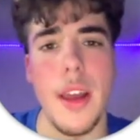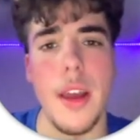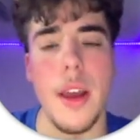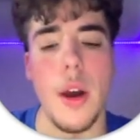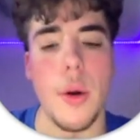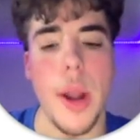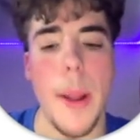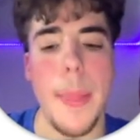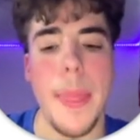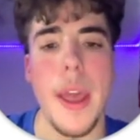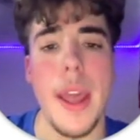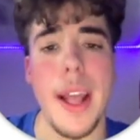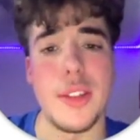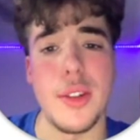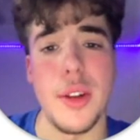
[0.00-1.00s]
Okay,
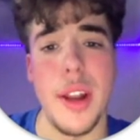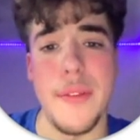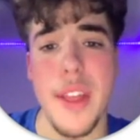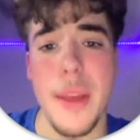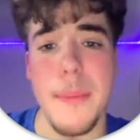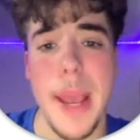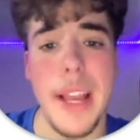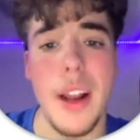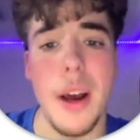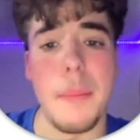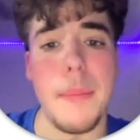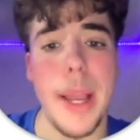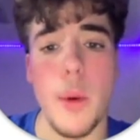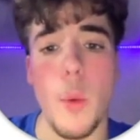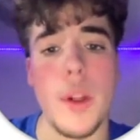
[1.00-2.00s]
and so if they paid a
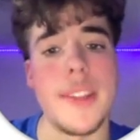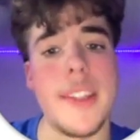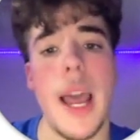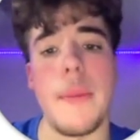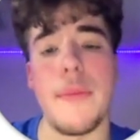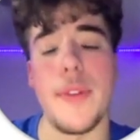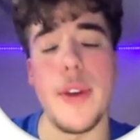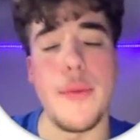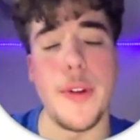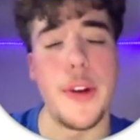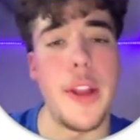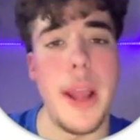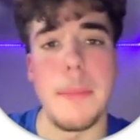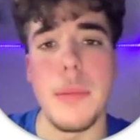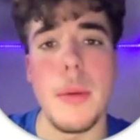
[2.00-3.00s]
big one-time fee for you to
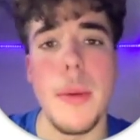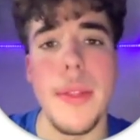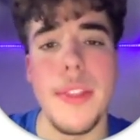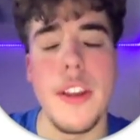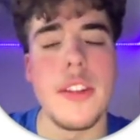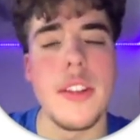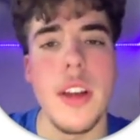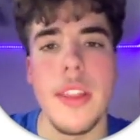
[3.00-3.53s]
implement this,